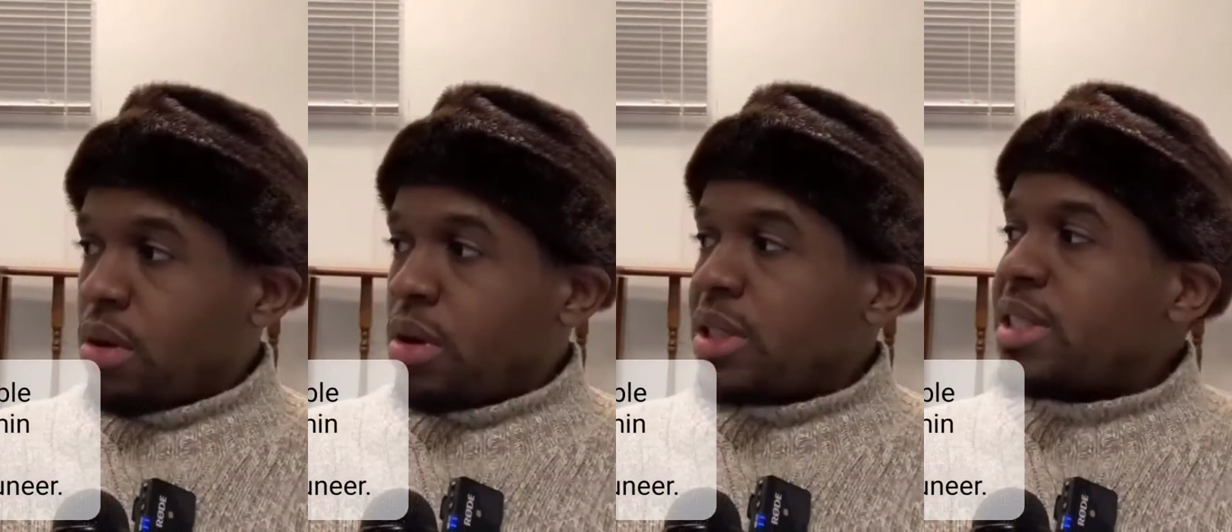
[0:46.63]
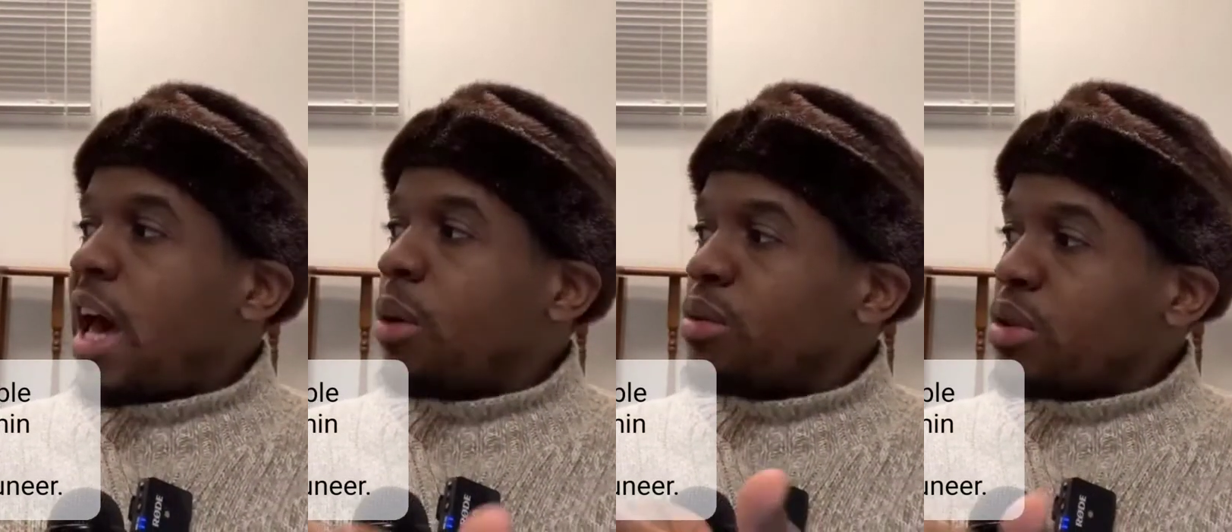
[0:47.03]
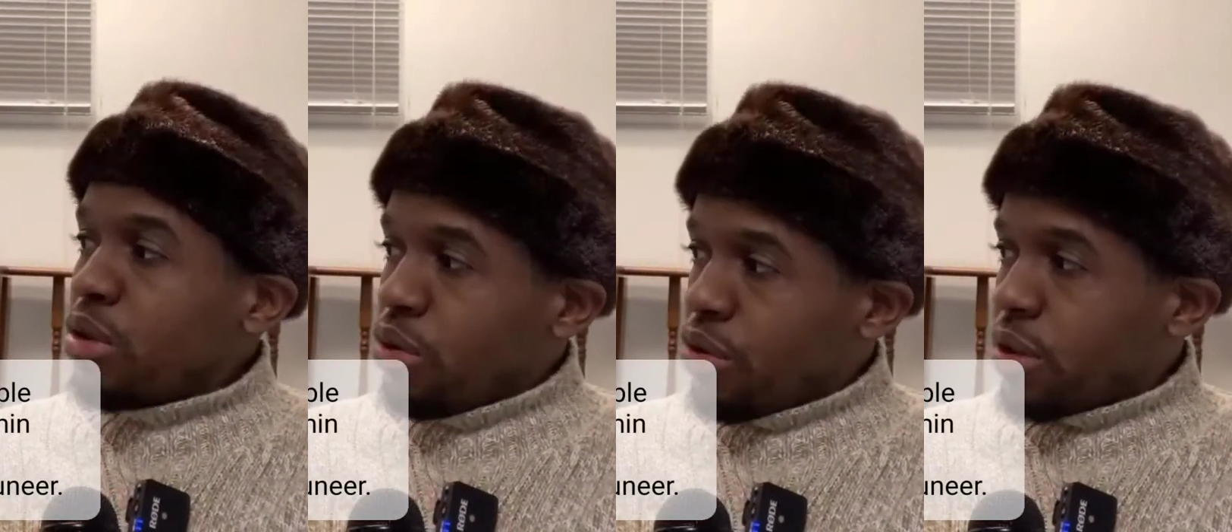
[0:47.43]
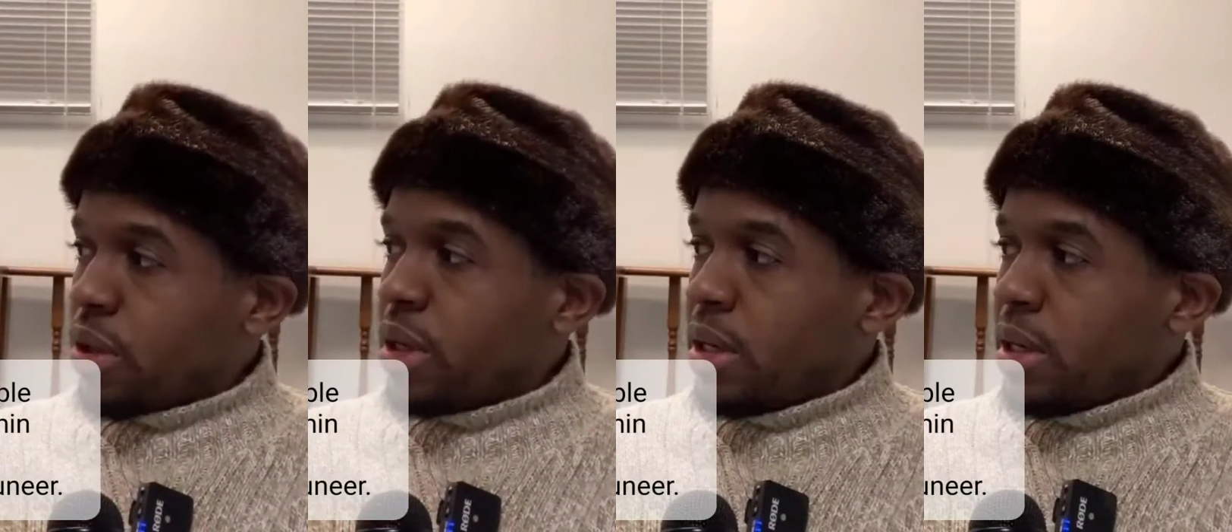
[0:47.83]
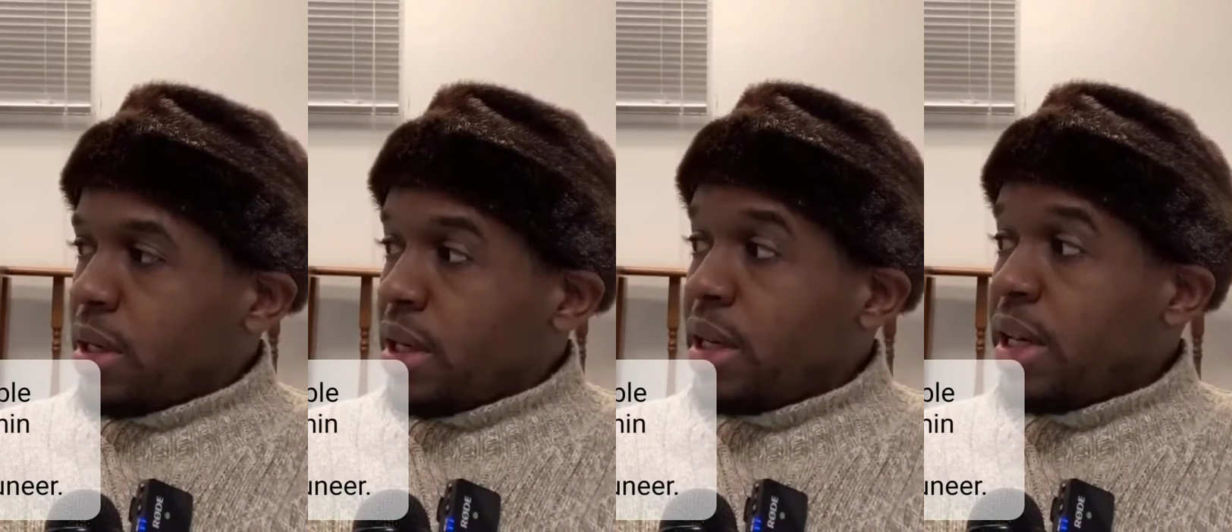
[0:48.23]
sat with the youth,
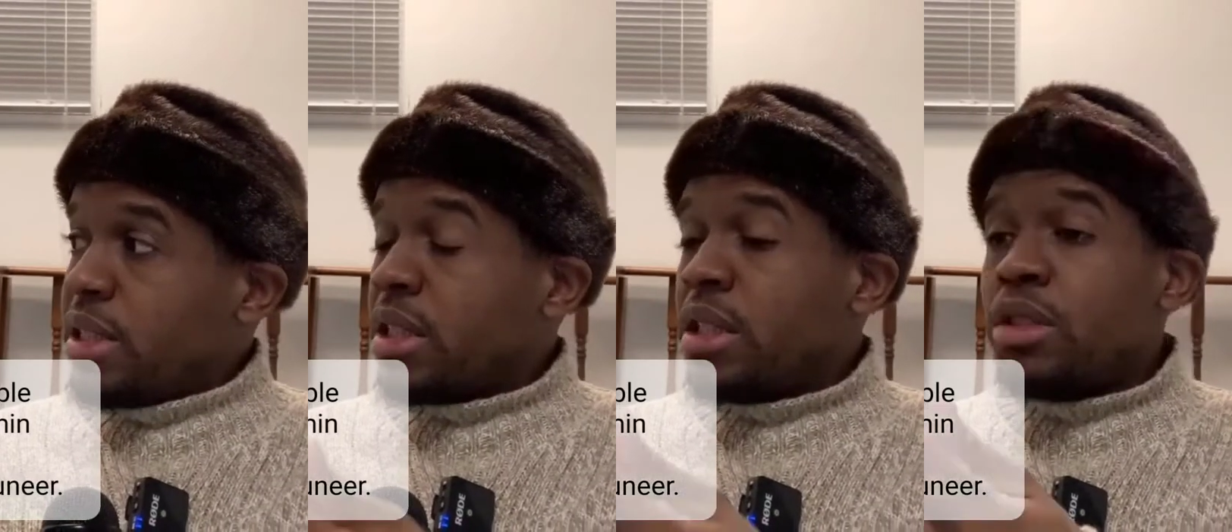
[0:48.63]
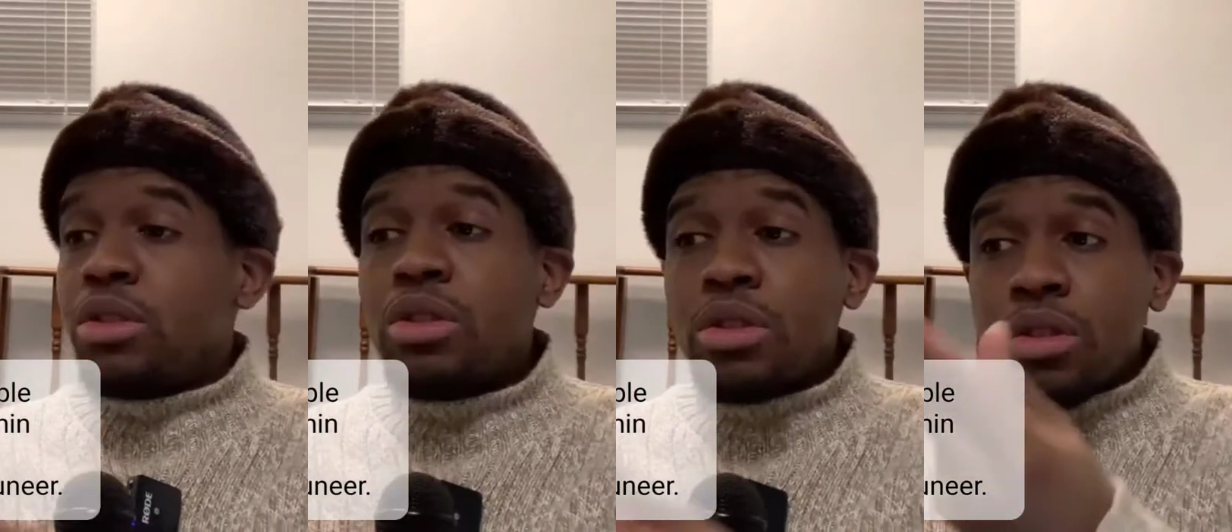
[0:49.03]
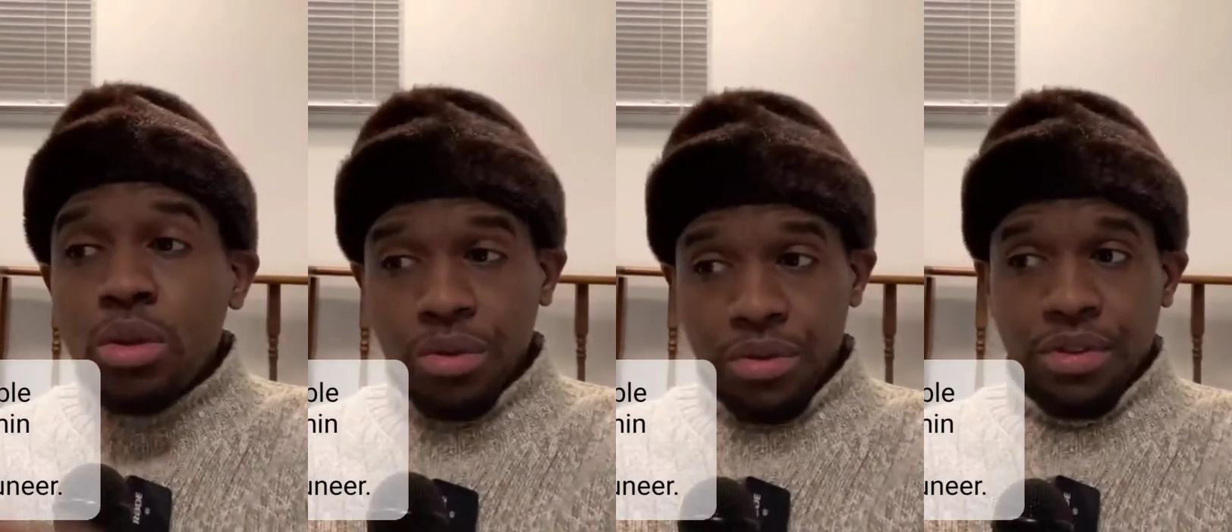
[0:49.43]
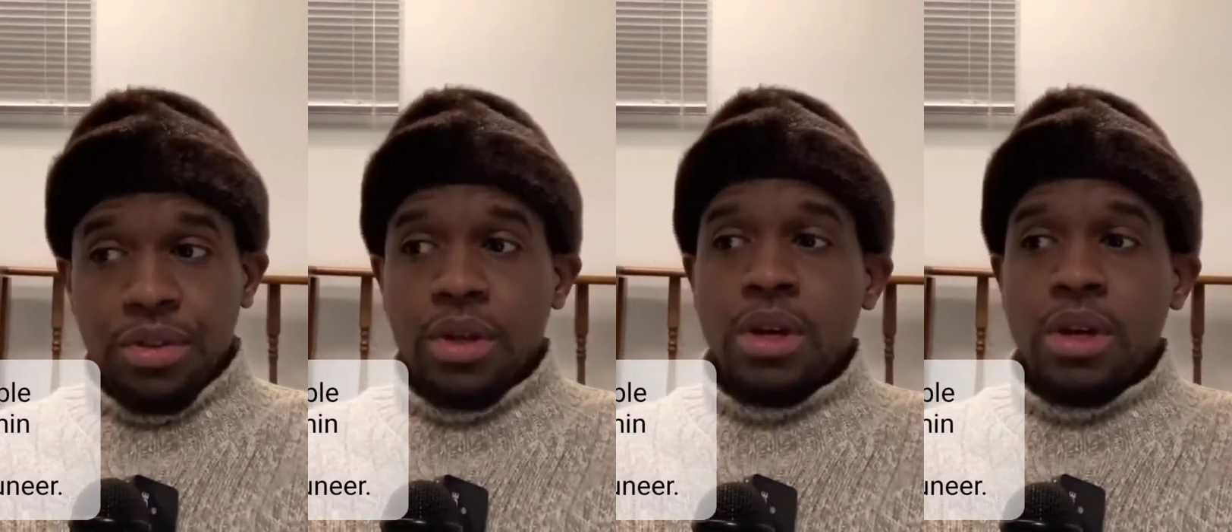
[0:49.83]
listened to the youth,